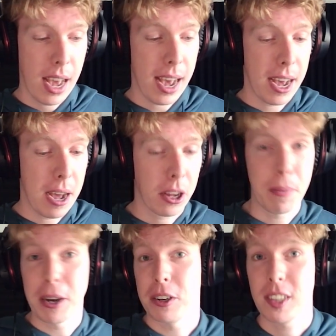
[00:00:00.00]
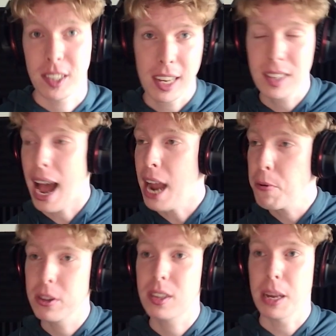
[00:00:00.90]
come out a success. I
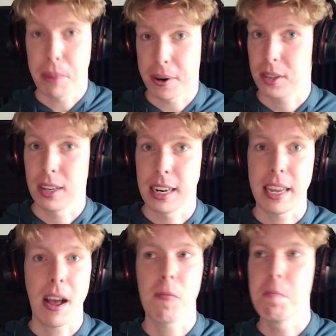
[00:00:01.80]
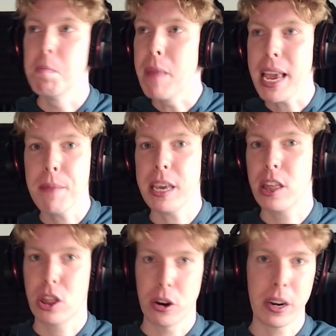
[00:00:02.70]
would say personally, maybe
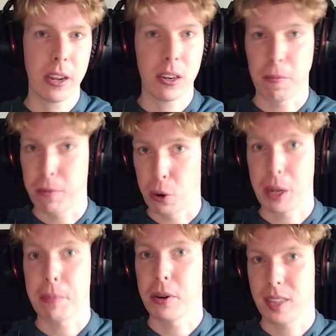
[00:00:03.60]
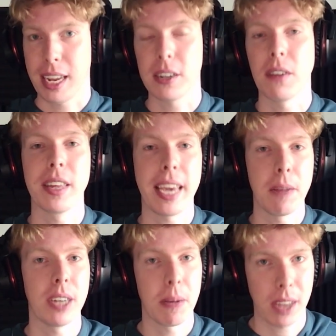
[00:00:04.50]
30 to 40% of the
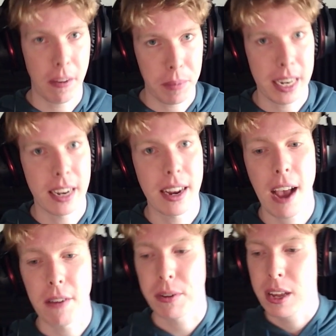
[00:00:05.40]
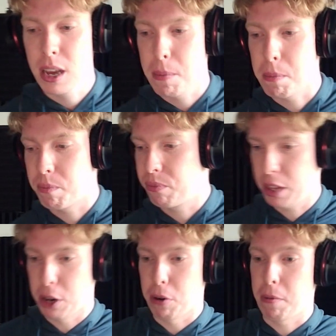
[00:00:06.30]
game jams I've been in have
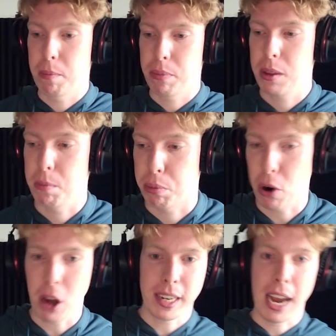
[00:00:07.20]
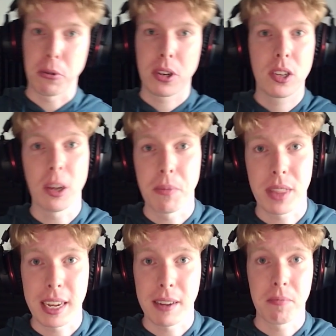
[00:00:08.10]
brought out
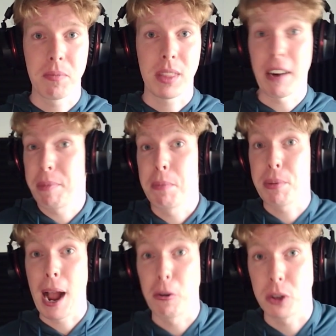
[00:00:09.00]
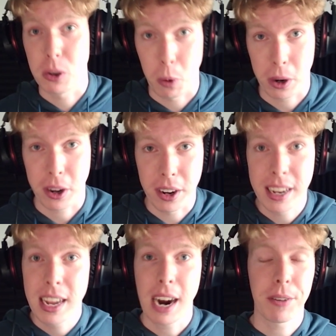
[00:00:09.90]
something that I've been proud to work on.
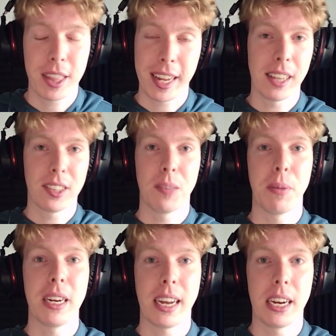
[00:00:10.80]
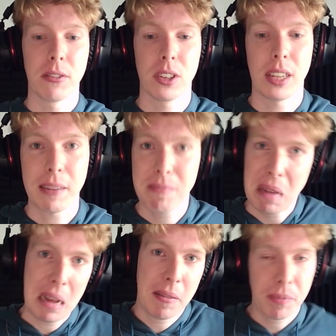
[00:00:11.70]
Everything else has been kind of just like,
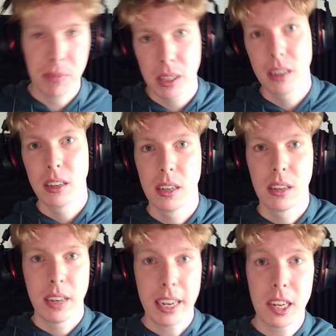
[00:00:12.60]
it